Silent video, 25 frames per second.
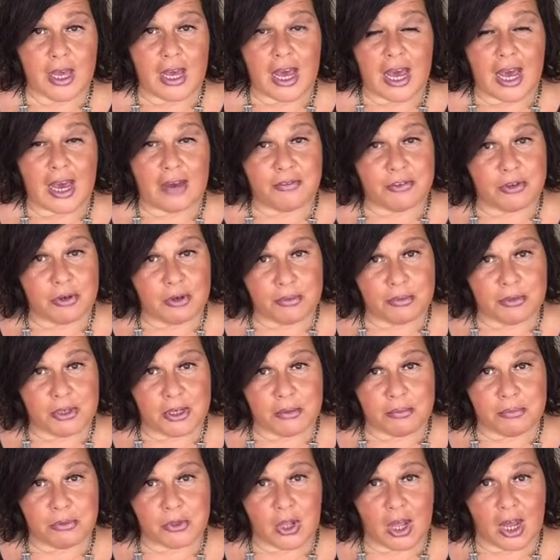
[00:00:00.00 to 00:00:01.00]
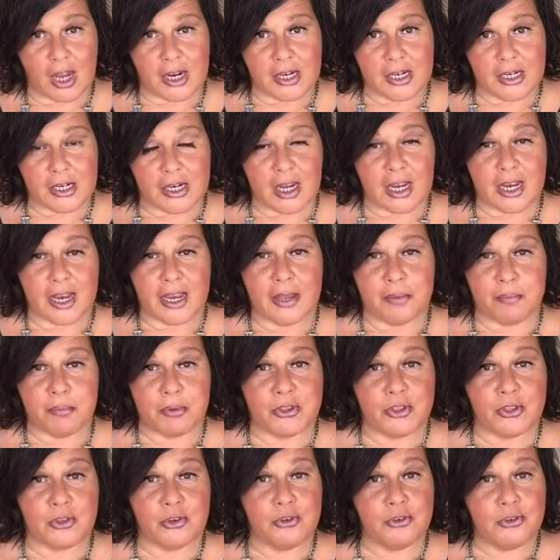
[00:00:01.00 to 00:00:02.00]
After I'm done blotting, I
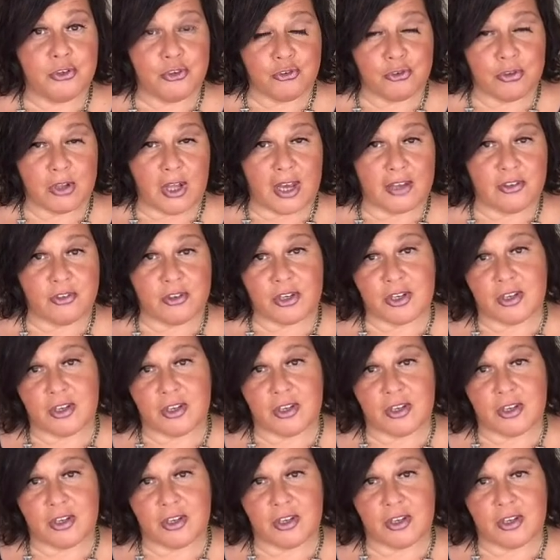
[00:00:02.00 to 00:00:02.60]
put the neutralizer,